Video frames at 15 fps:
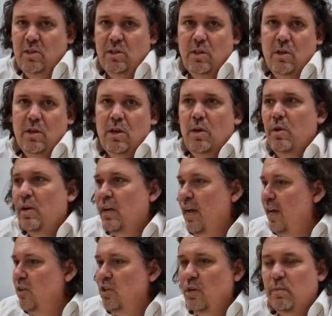So
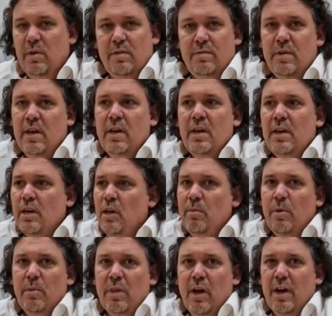occasionally we've come
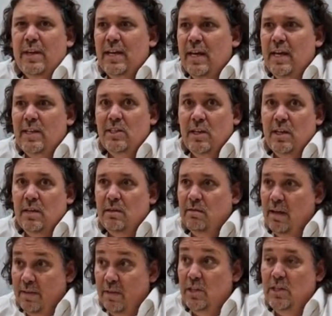up with ideas and
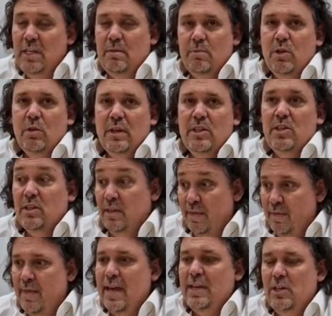the team do listen
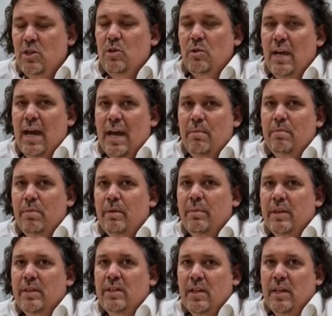and they do get
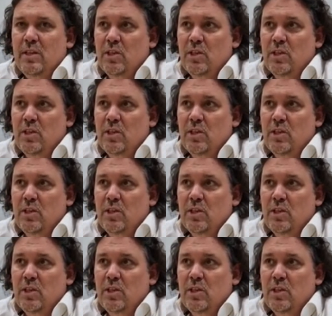implemented.